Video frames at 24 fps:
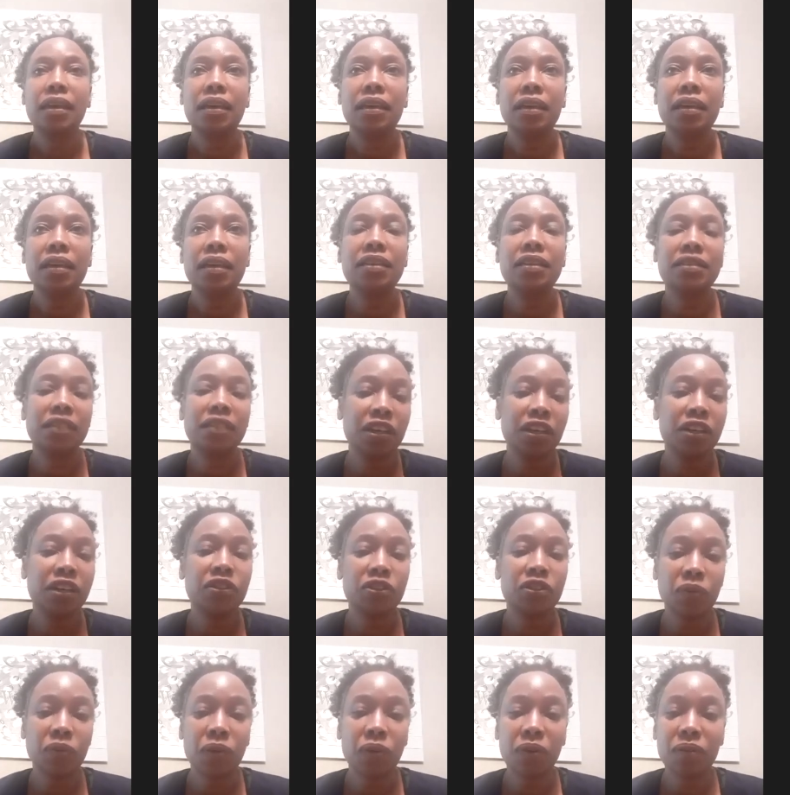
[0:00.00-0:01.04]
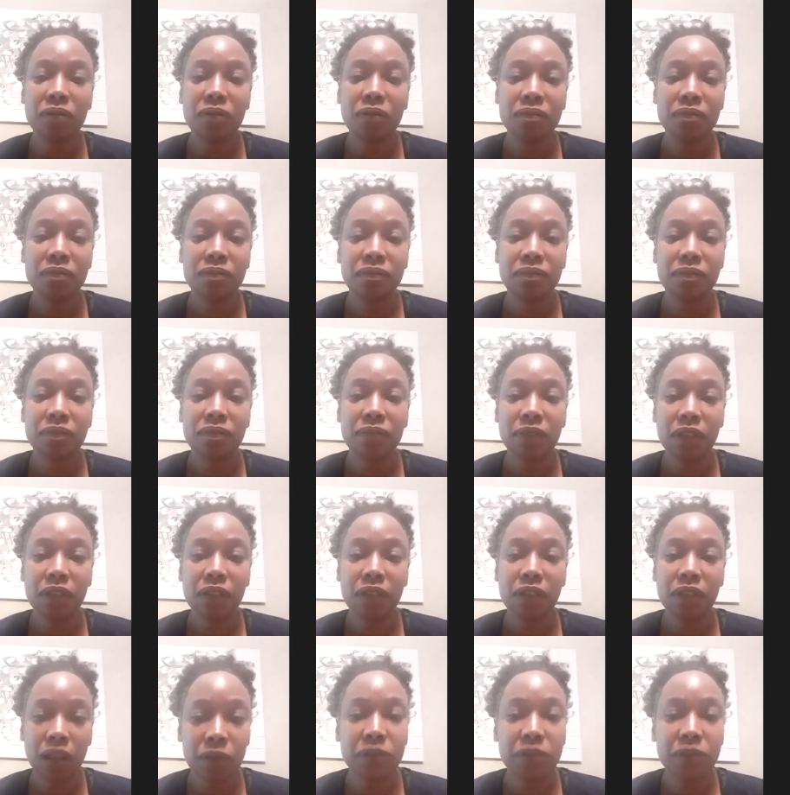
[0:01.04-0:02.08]
he's in control.
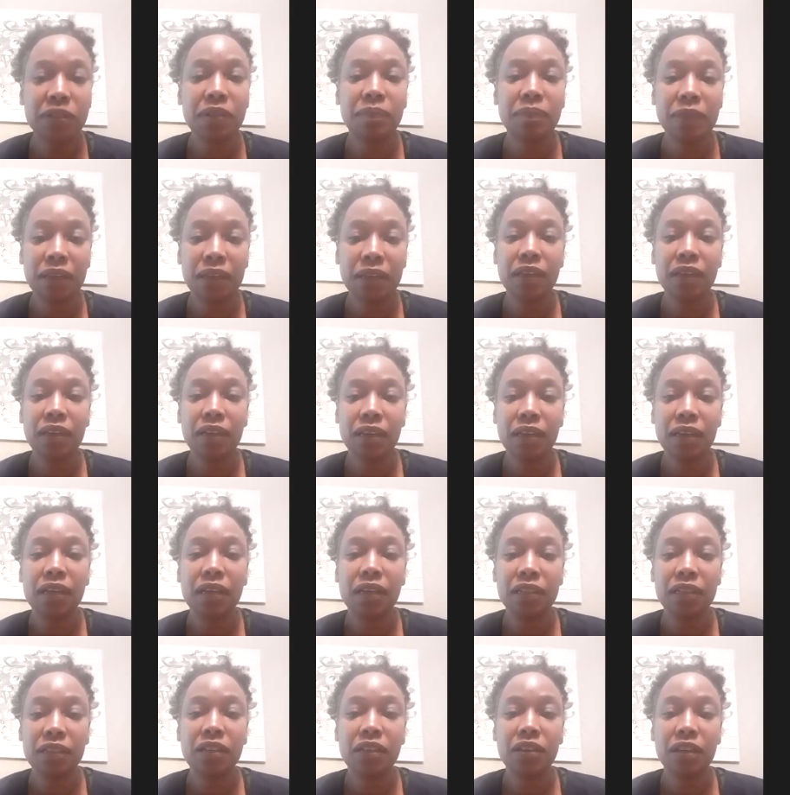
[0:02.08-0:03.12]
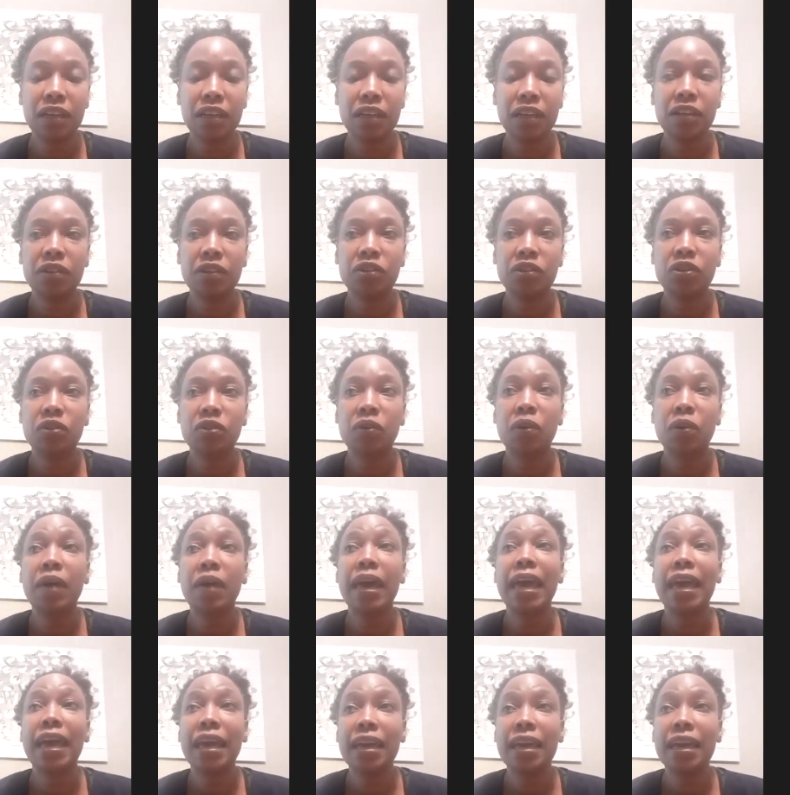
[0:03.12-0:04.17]
Ultimately, he's in control,
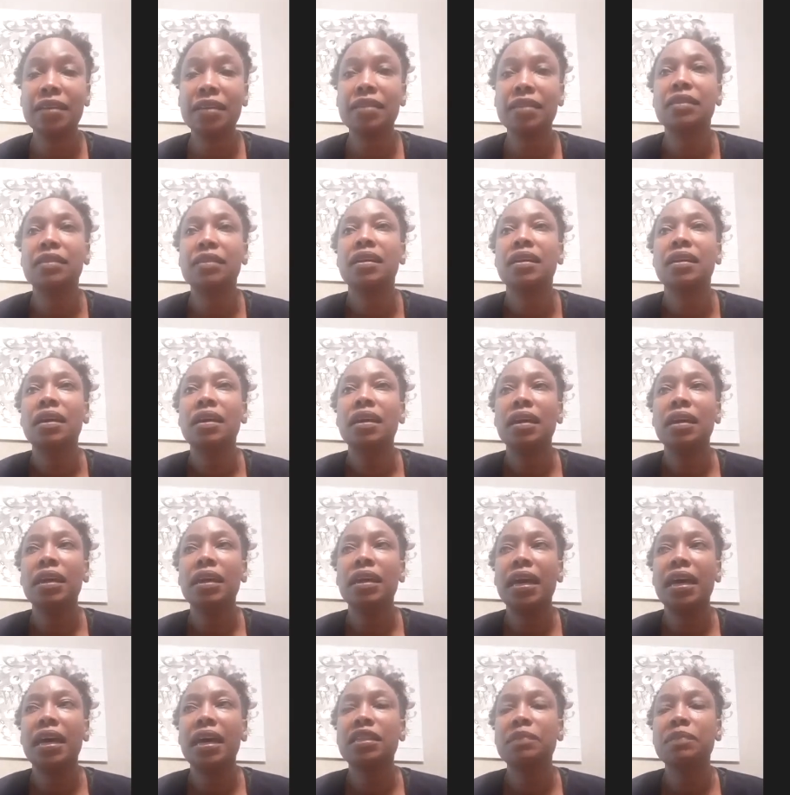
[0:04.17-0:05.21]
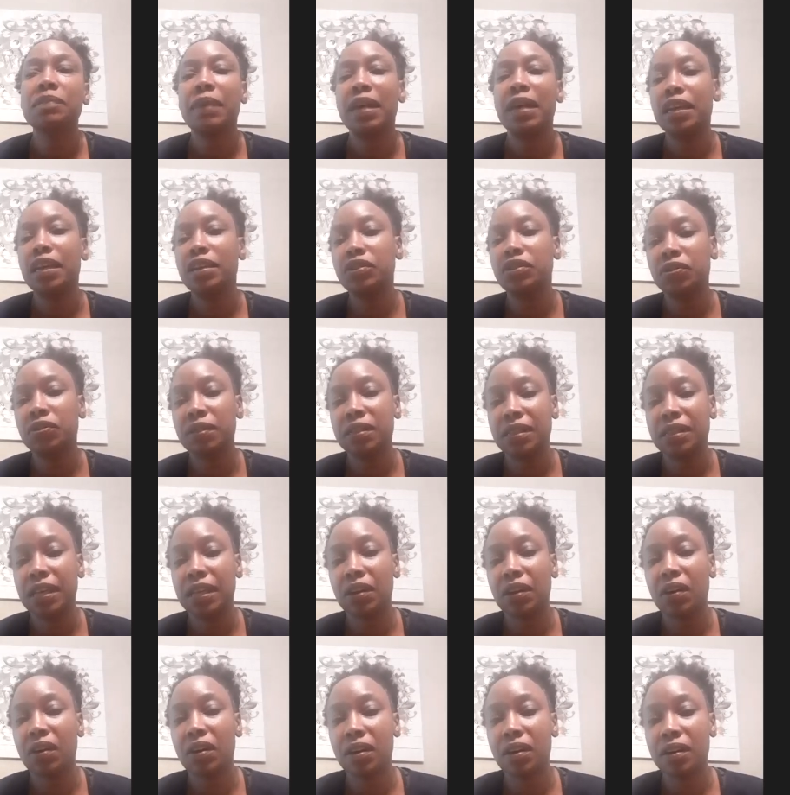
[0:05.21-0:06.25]
and he has my interest at
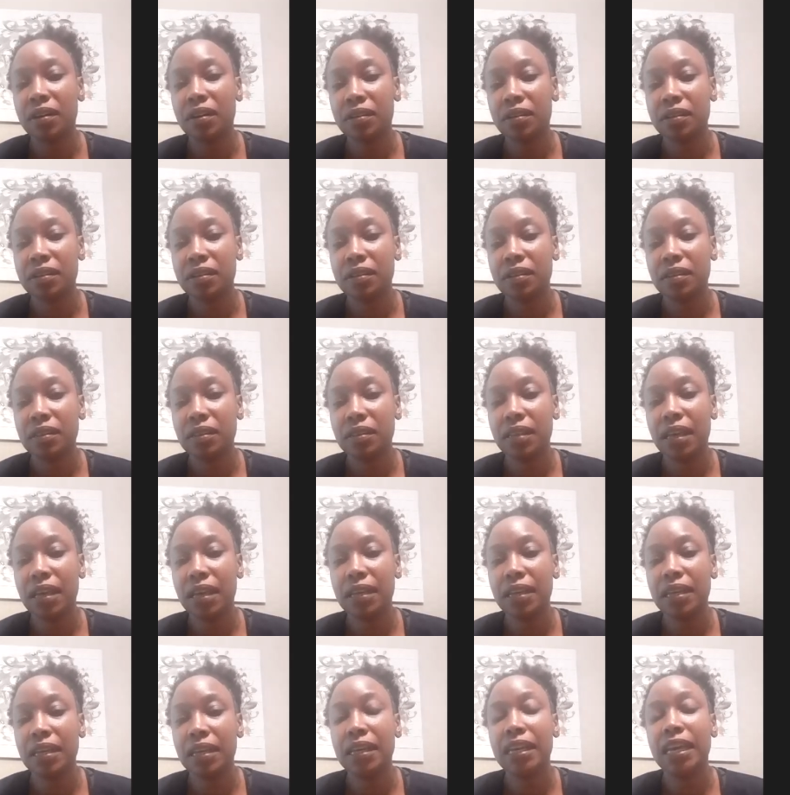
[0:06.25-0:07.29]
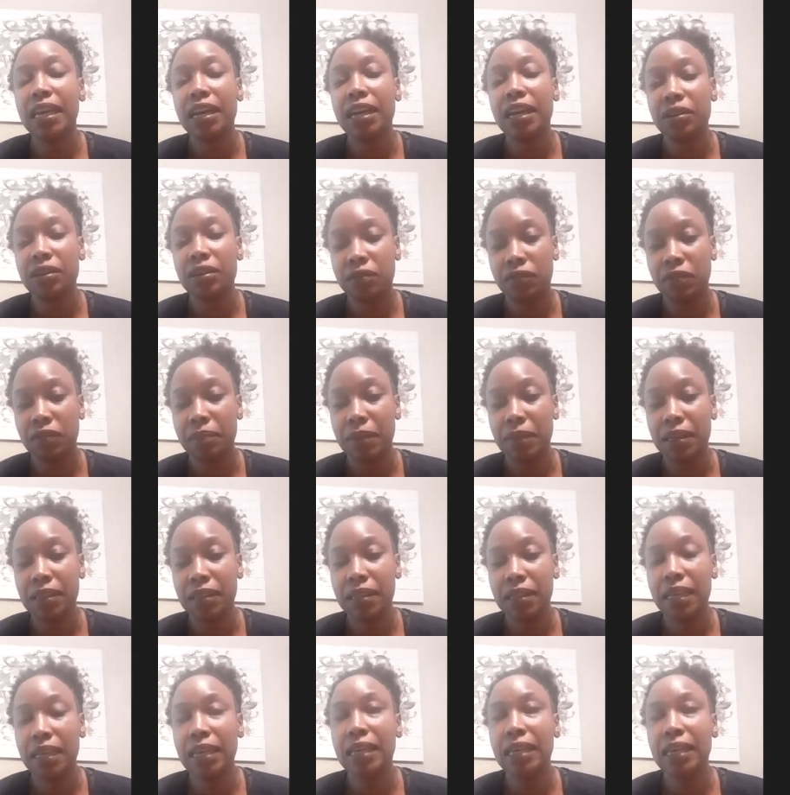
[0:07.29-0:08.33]
heart. That he cares for me,
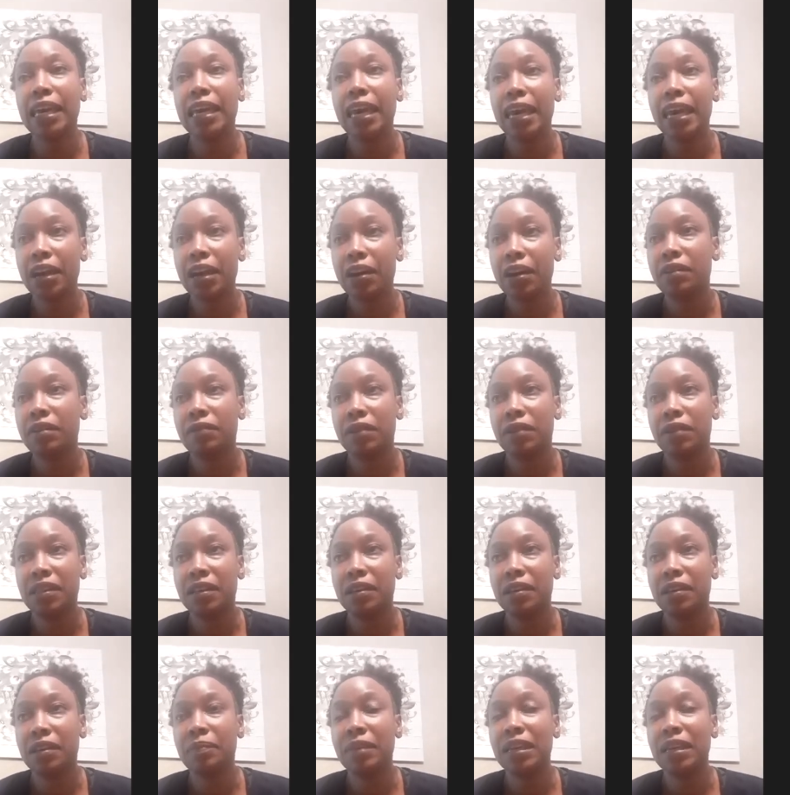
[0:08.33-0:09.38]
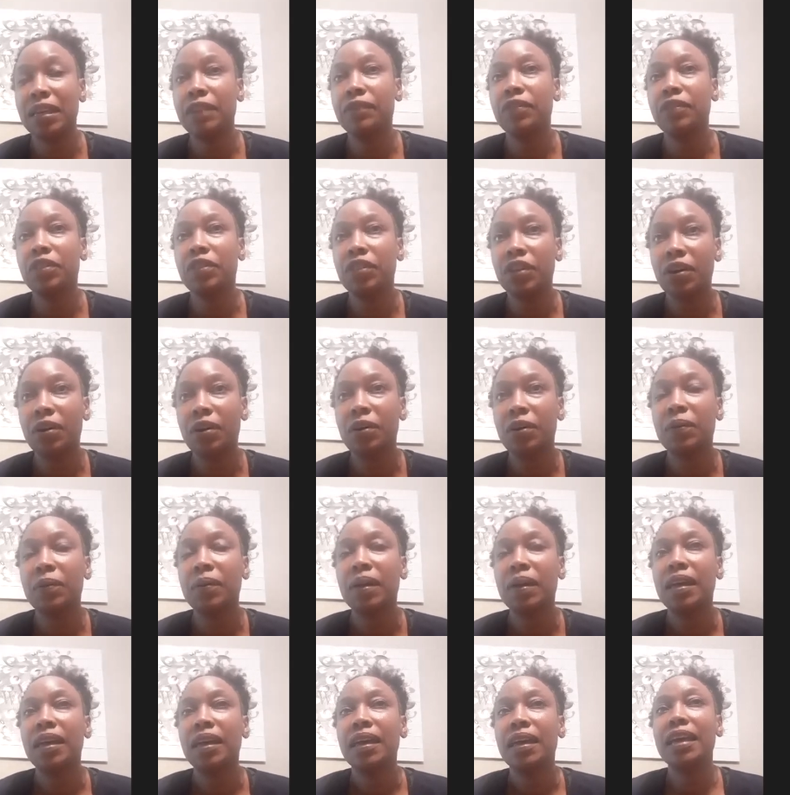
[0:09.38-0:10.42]
that he cared for them, even though
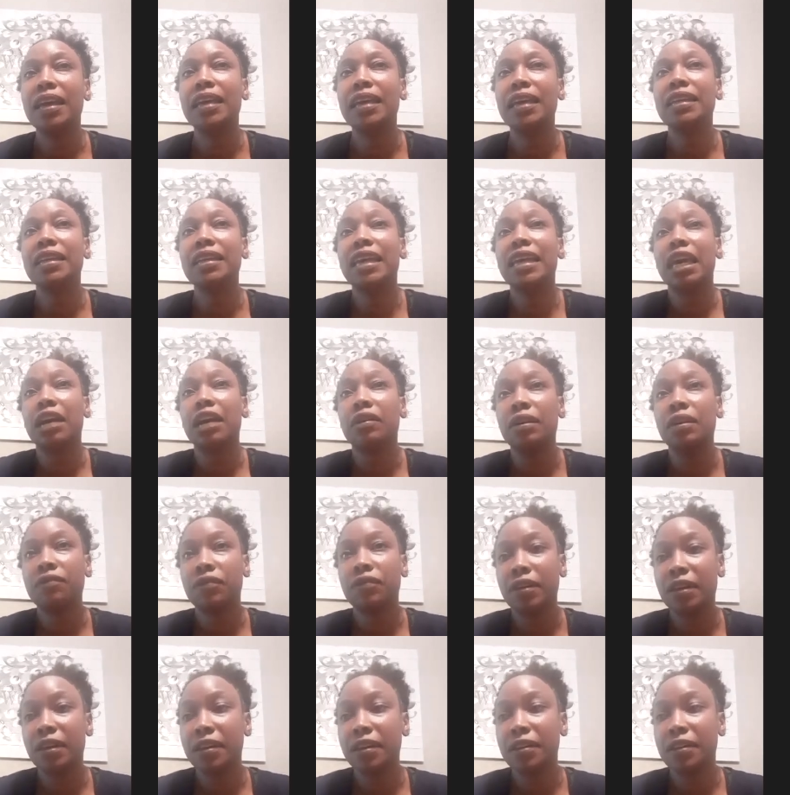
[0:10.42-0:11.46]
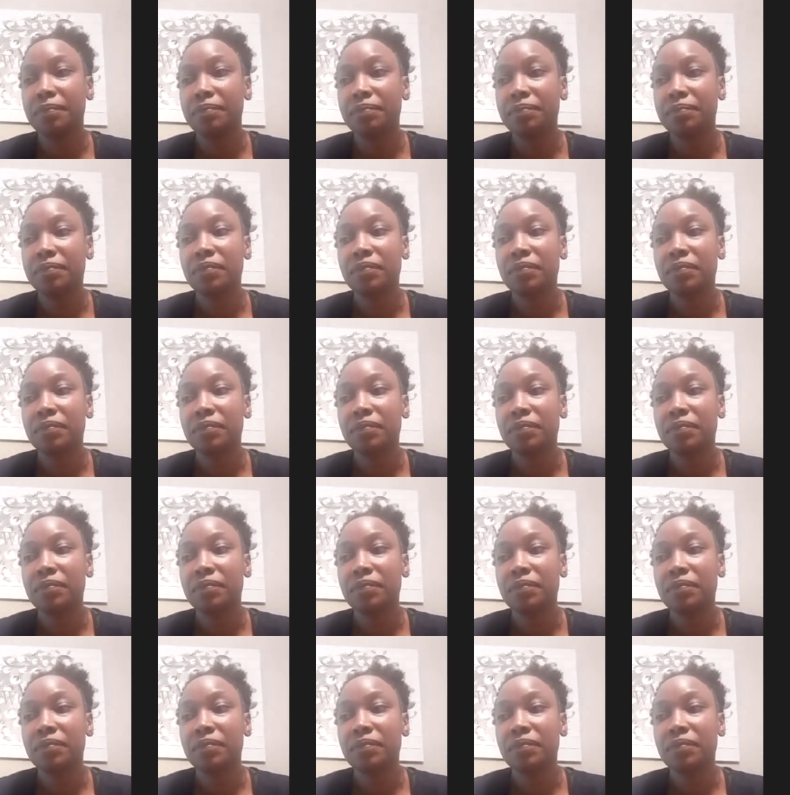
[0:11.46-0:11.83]
in caring for him,